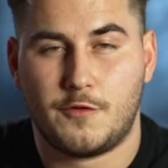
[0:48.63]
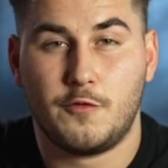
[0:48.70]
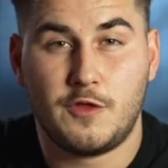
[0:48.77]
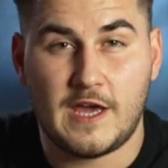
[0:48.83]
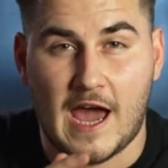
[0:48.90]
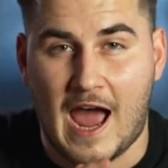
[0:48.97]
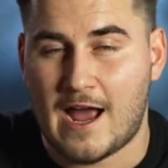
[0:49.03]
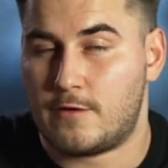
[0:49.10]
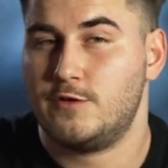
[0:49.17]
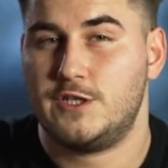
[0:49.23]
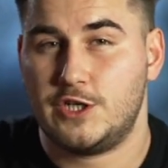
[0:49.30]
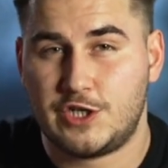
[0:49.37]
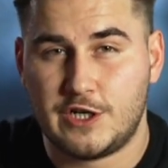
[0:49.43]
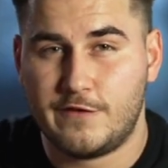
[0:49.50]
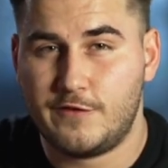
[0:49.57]
through the
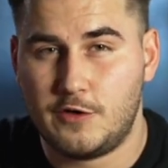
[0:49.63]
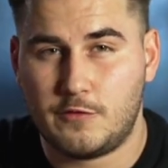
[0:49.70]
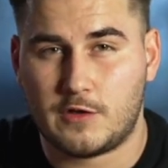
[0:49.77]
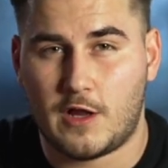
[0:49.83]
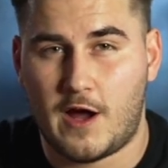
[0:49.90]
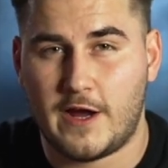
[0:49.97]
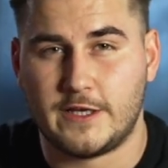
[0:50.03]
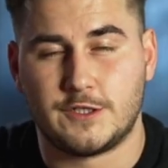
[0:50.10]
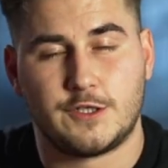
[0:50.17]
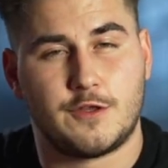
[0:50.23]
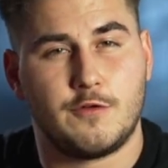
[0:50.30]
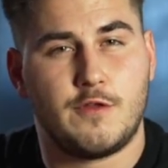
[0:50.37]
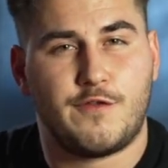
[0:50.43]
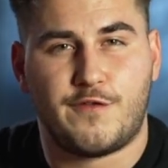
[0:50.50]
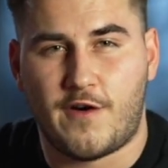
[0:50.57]
acquisition of new clients,
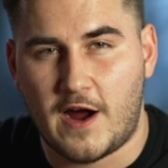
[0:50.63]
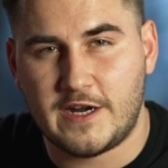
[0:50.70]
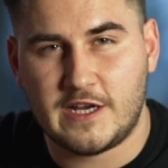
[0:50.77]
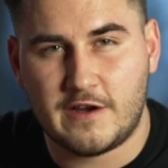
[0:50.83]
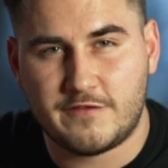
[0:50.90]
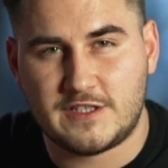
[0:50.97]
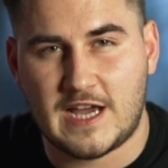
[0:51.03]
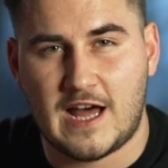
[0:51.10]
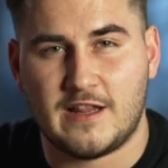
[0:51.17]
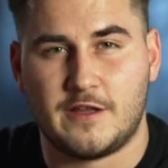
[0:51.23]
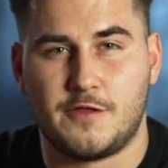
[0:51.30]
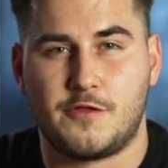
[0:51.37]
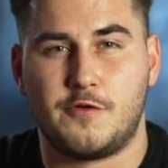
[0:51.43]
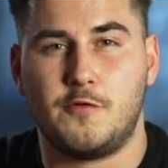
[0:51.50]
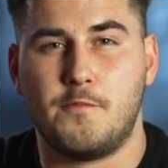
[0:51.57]
through the finding of
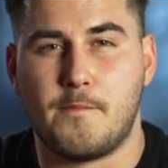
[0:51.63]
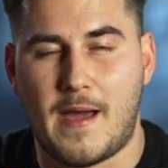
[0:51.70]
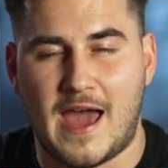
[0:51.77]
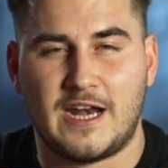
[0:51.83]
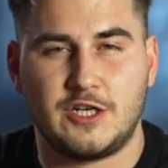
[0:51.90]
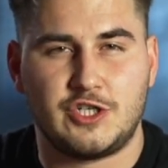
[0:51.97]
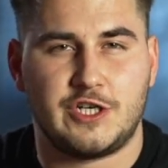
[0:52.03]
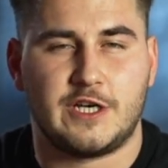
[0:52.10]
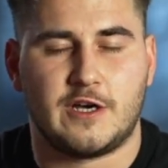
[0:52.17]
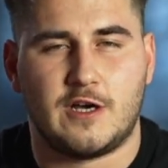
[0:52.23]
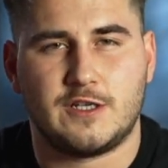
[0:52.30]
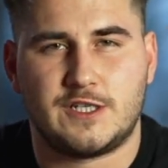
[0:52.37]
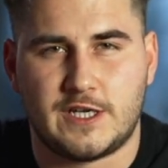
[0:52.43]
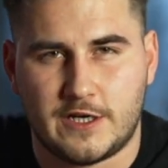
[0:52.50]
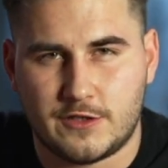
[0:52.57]
talent, through managing
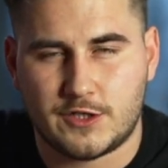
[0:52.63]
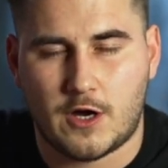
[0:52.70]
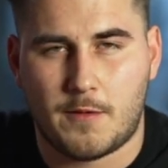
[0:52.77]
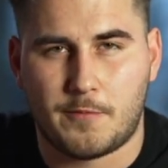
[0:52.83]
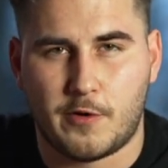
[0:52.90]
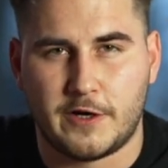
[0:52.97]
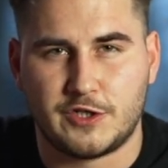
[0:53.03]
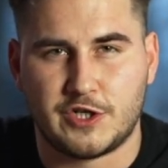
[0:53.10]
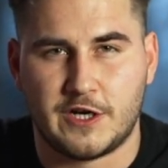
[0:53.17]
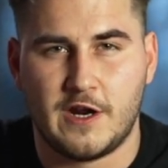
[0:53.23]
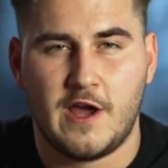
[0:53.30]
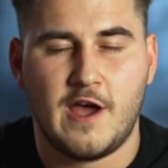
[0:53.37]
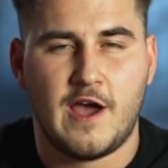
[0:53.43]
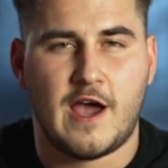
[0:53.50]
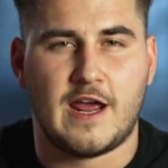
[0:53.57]
a sales operation,
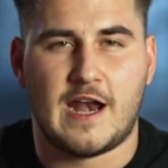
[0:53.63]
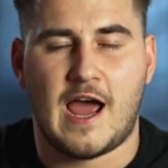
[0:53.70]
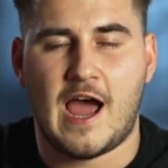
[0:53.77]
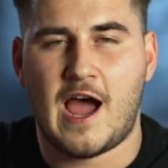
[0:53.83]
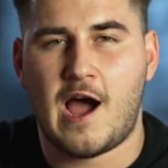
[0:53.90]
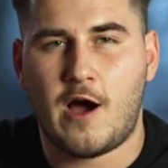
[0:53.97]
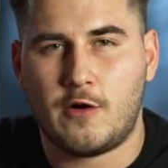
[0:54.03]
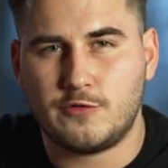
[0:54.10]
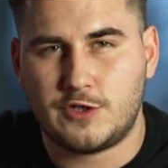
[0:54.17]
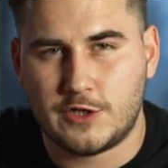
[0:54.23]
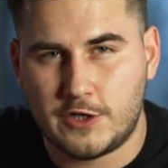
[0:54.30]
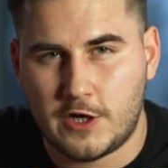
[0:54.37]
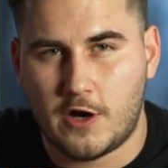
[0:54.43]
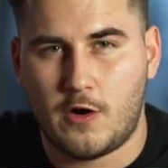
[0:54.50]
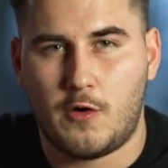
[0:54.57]
and how
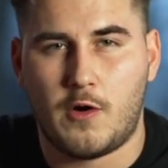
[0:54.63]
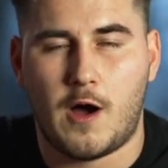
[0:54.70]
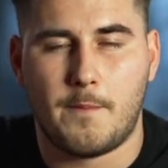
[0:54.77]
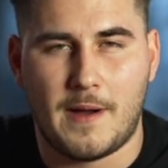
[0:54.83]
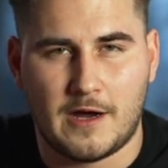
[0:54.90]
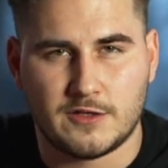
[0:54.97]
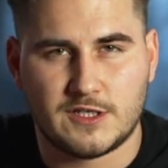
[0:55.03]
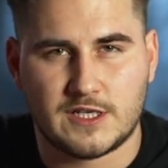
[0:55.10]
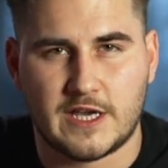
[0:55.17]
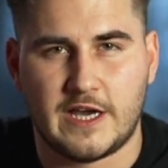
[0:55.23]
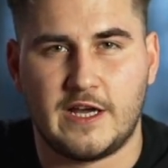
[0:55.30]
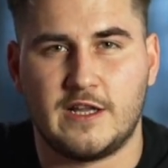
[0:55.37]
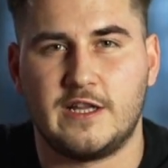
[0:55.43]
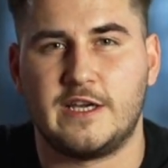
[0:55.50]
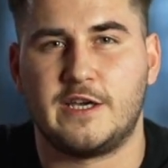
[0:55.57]
to go about
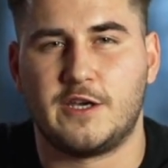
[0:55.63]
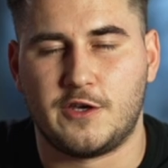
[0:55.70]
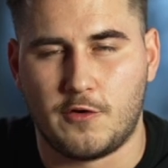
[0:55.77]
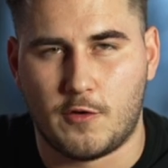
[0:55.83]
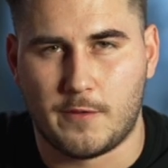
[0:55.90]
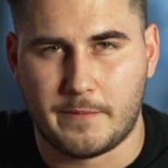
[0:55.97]
scaling your